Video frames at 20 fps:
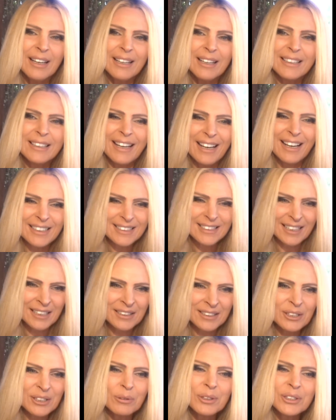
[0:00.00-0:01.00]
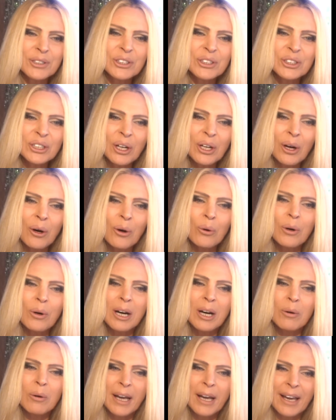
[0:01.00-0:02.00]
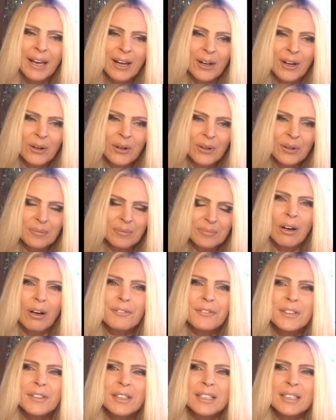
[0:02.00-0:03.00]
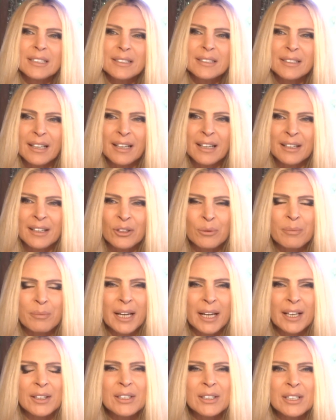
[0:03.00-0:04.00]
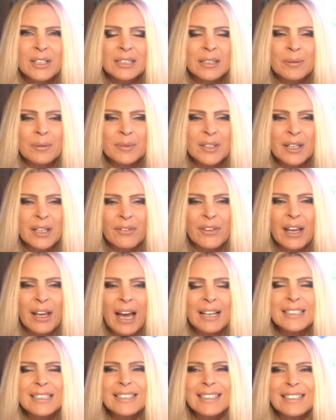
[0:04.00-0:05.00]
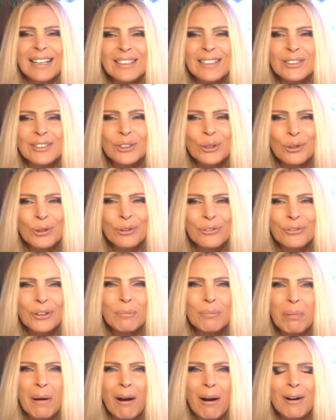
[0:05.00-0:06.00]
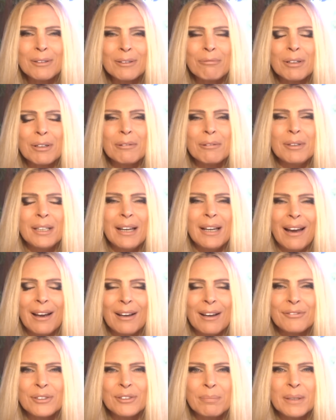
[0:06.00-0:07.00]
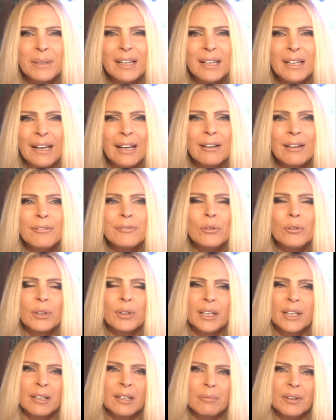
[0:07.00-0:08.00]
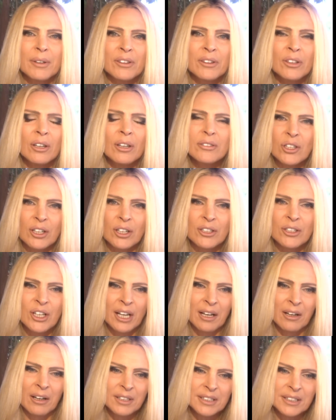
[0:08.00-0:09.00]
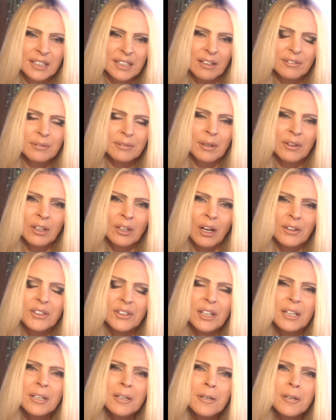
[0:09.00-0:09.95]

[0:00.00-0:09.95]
Yes, and you are so aware of these inner mechanisms, and that's sort of the part where we have to be careful here with not judging ourselves, with not